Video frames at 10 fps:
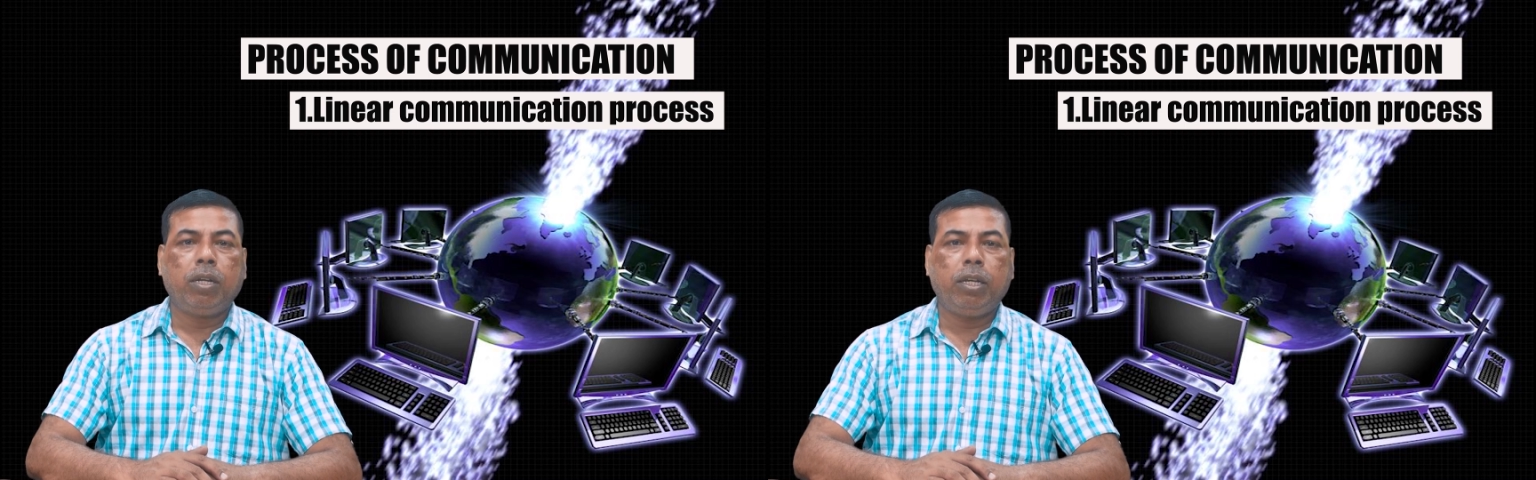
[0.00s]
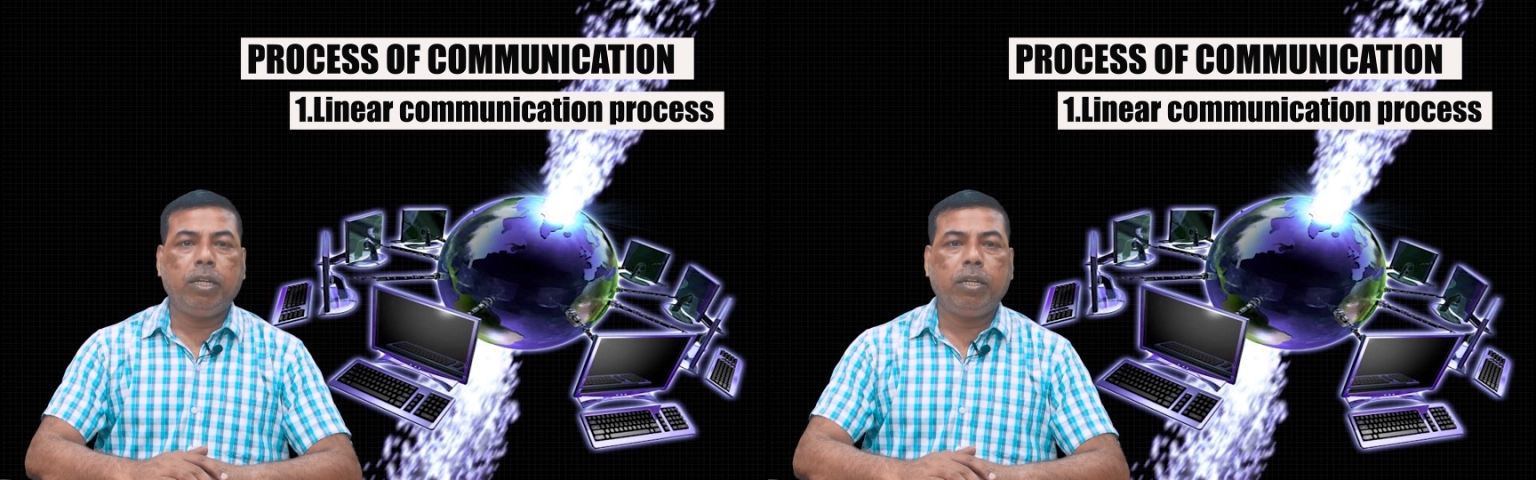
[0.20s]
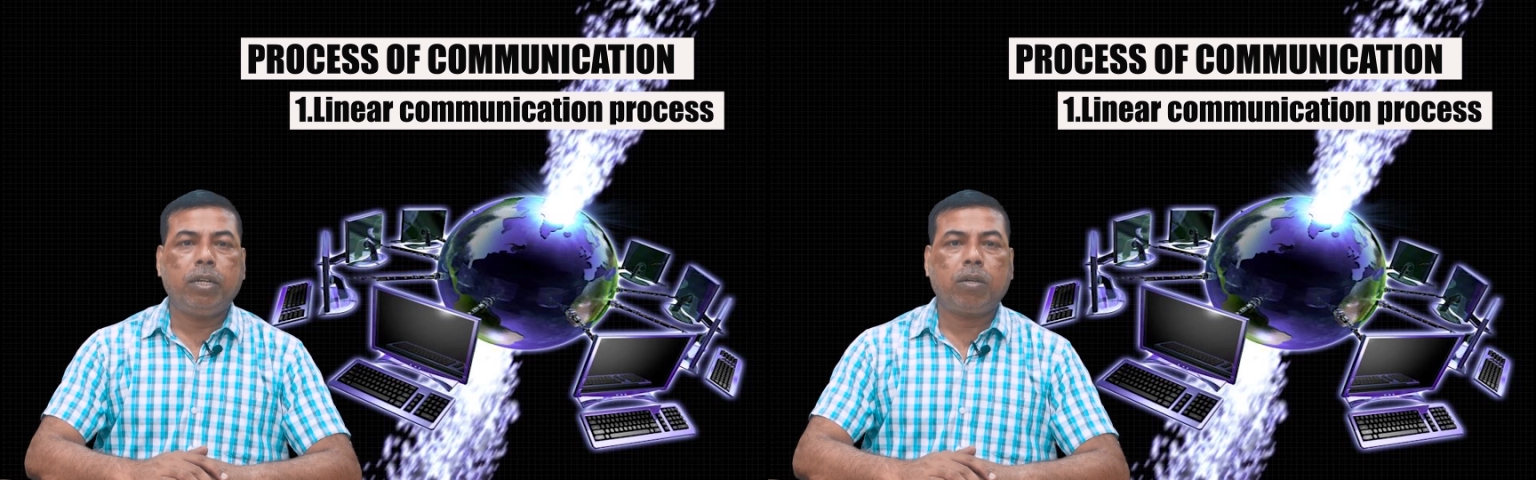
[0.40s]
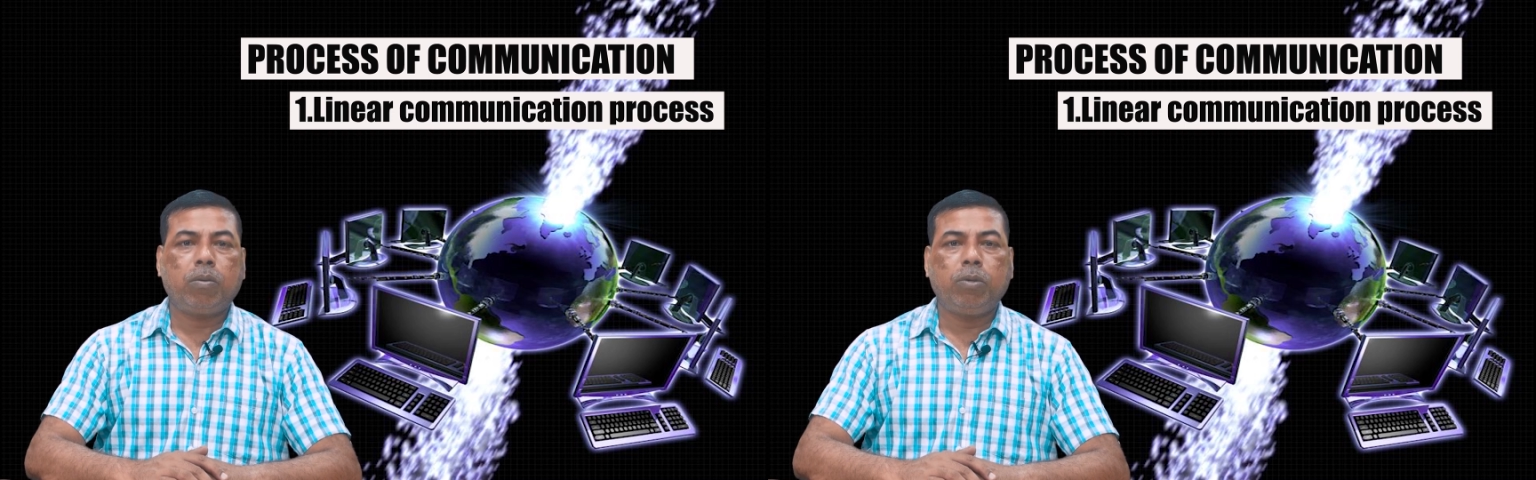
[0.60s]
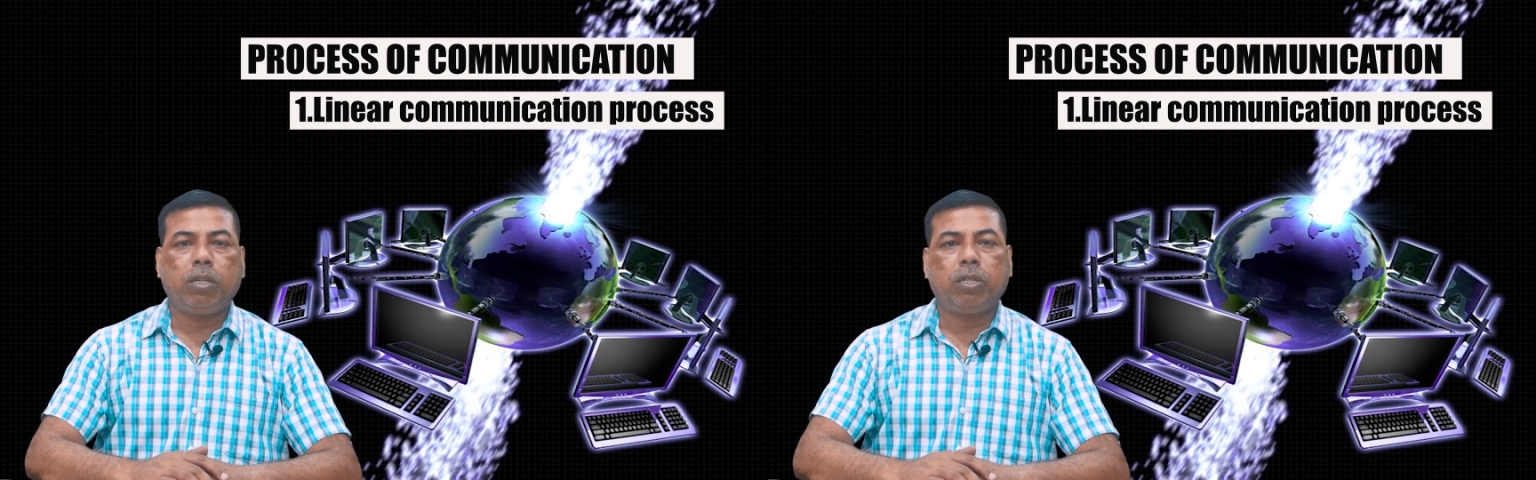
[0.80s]
linear
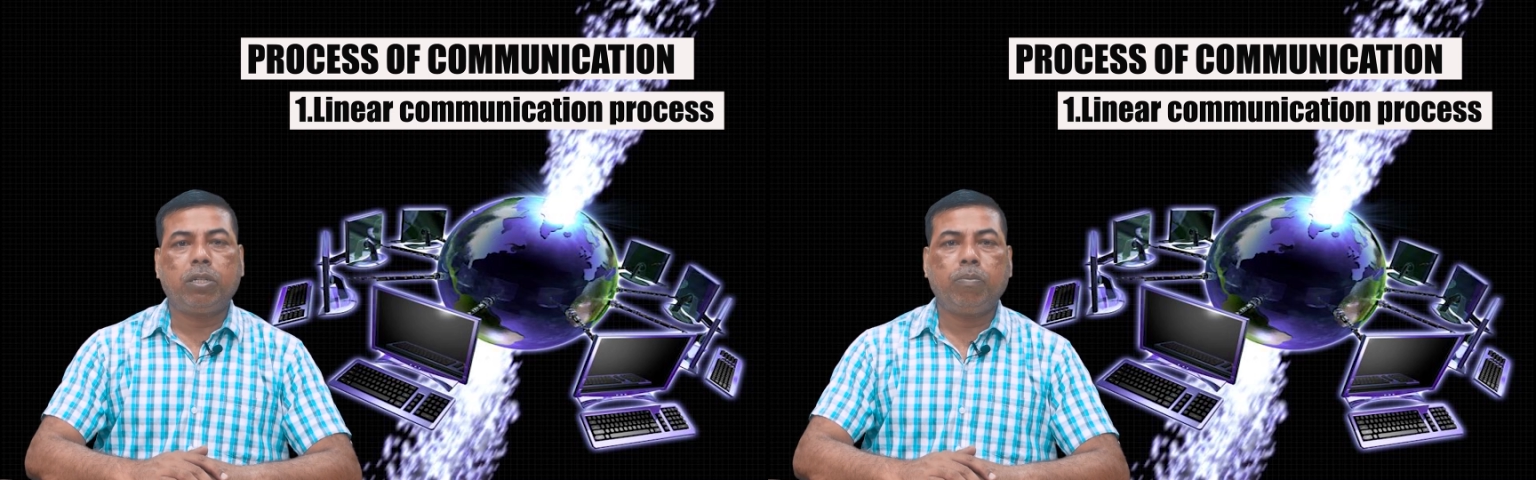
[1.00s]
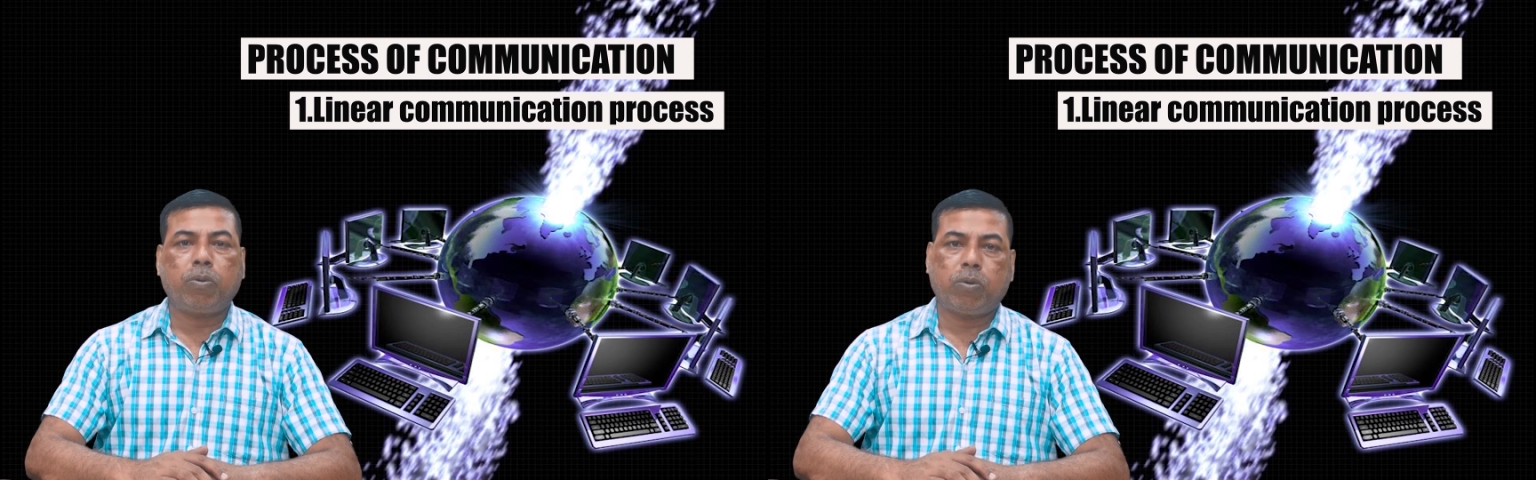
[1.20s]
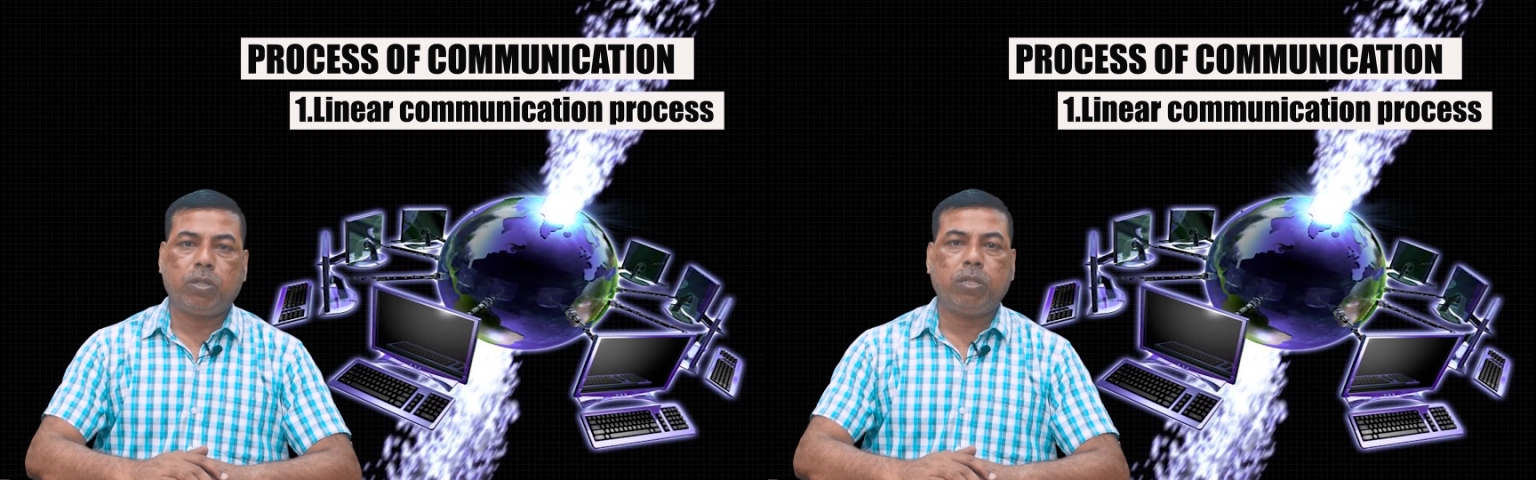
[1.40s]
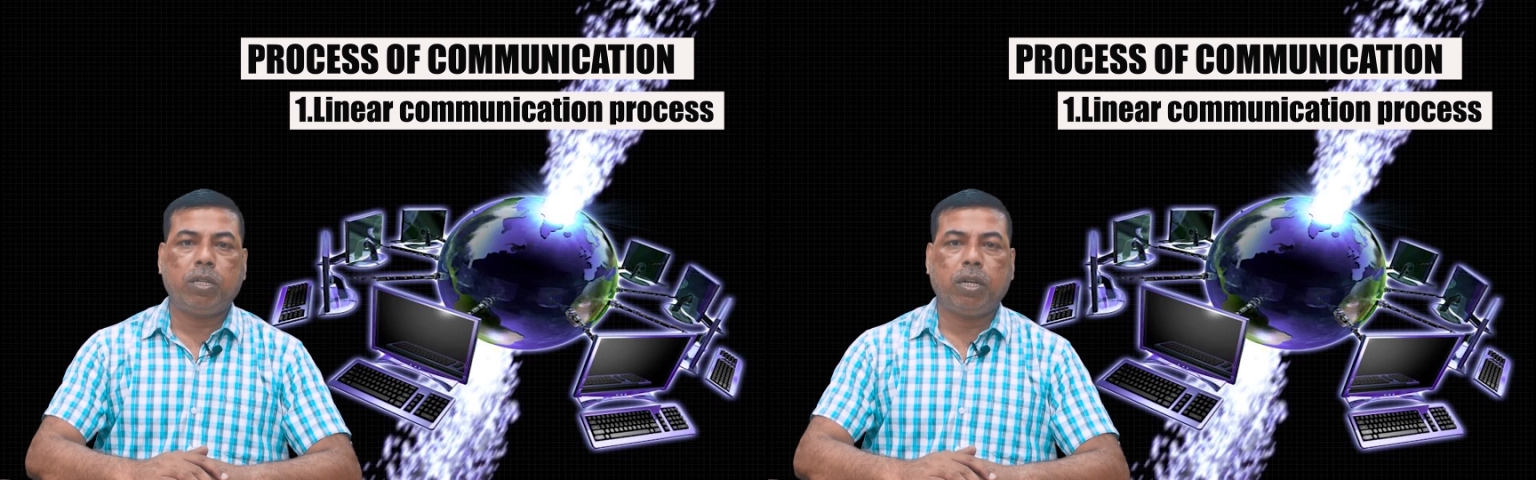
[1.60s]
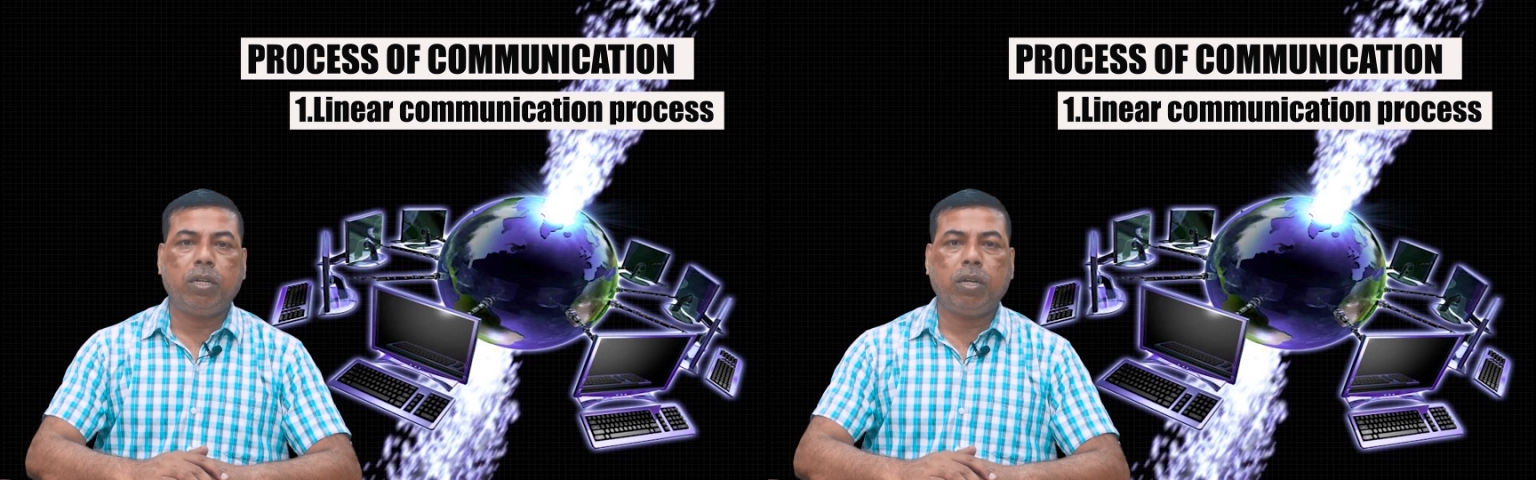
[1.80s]
communication process
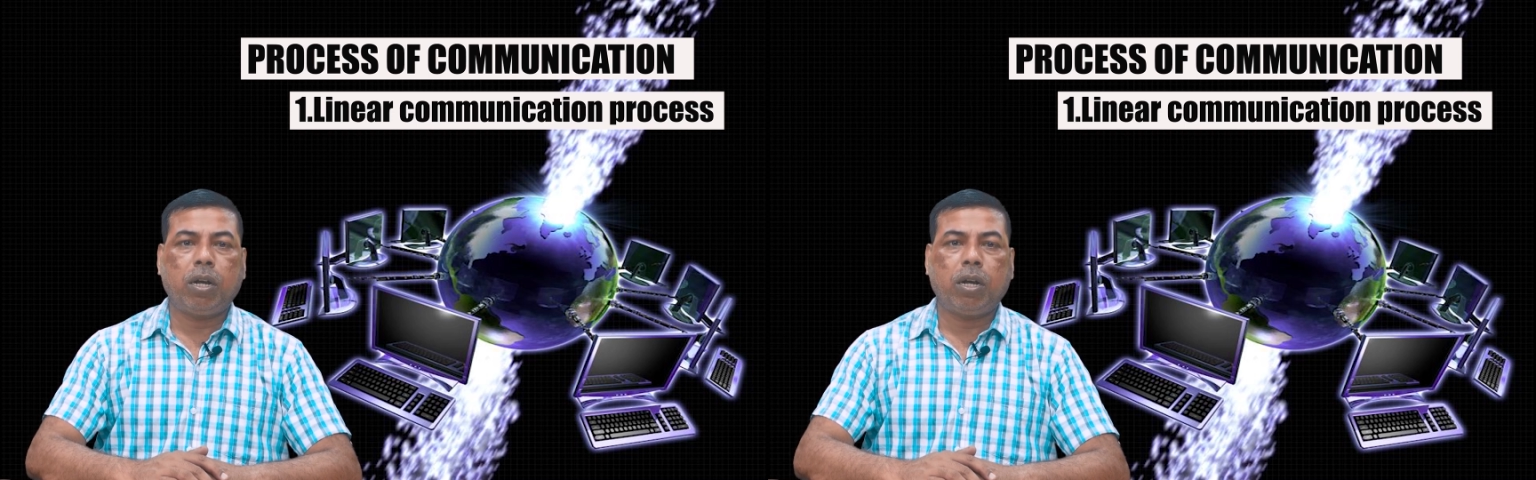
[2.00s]
and